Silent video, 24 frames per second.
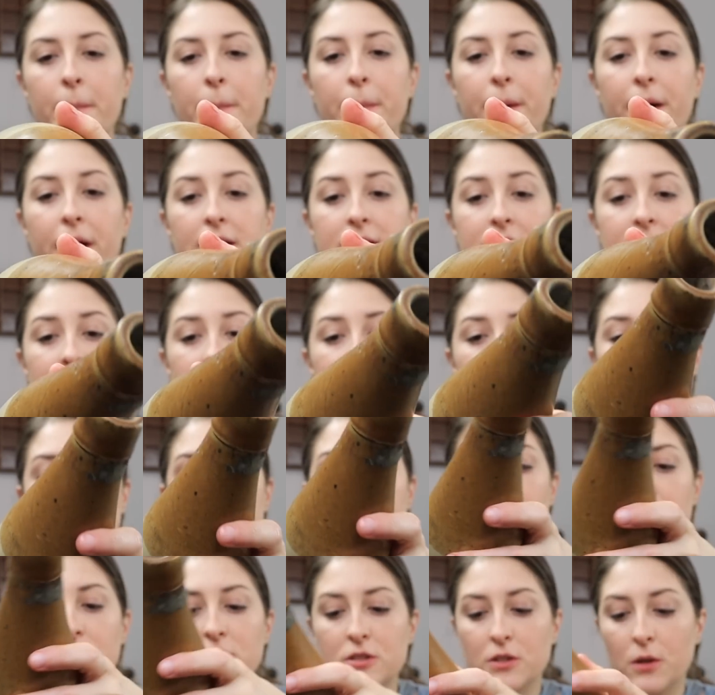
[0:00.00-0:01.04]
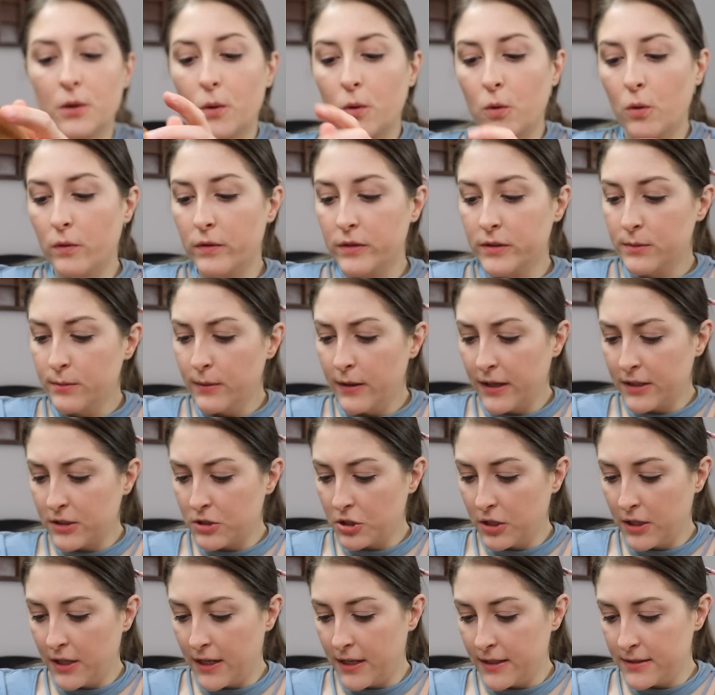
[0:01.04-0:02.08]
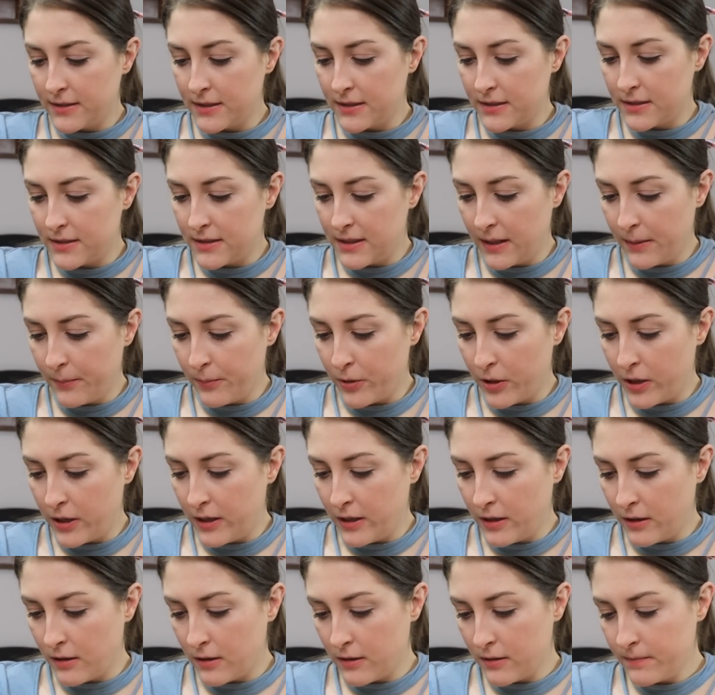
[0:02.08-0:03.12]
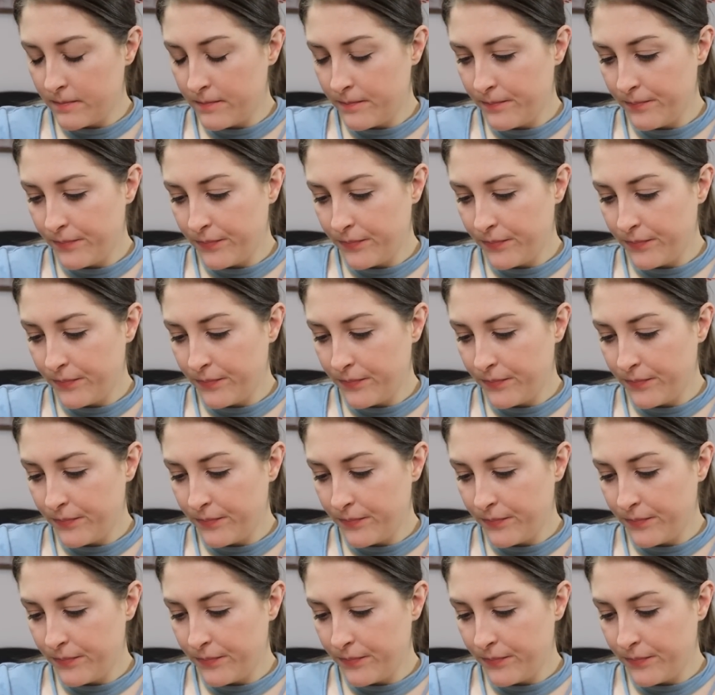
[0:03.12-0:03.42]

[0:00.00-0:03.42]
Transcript: But these are so cool. This one actually has a stamp right here.